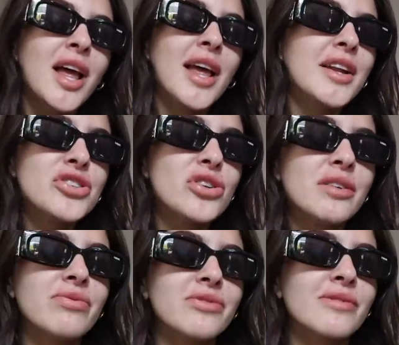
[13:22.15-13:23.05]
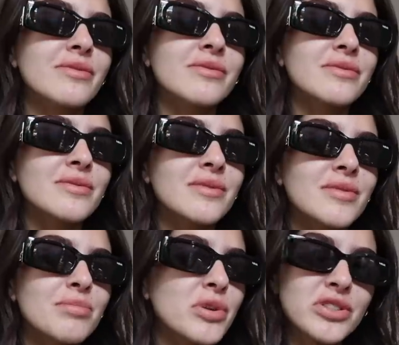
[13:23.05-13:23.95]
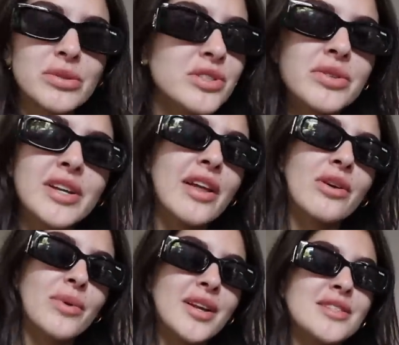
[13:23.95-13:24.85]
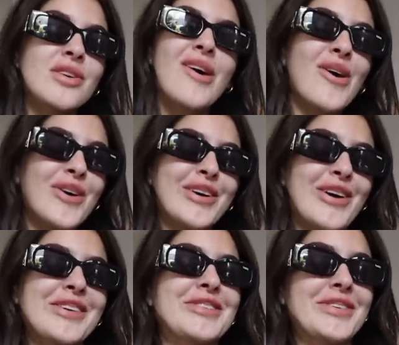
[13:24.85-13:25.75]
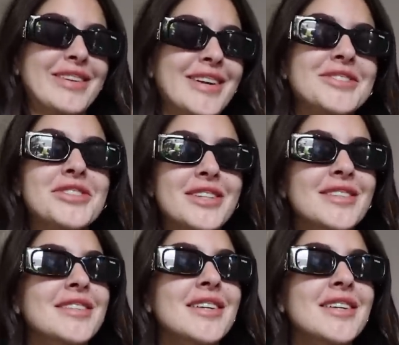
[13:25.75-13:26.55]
And I should have put two and two together when I saw Ariana doing that shit.